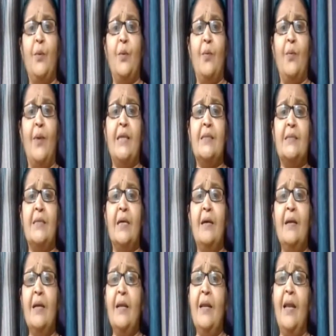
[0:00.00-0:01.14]
provides the
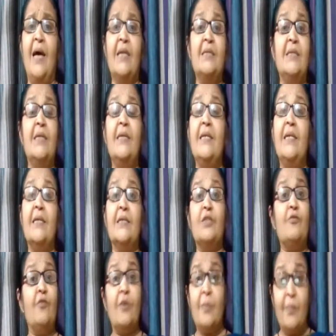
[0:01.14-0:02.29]
larger
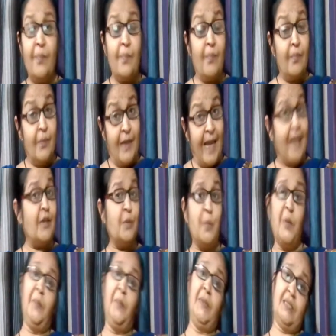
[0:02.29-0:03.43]
deduction for tax
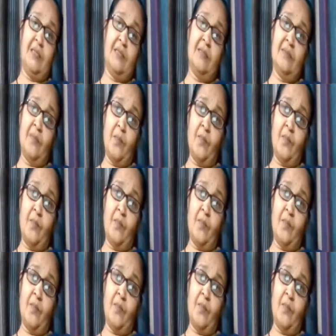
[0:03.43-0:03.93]
purposes.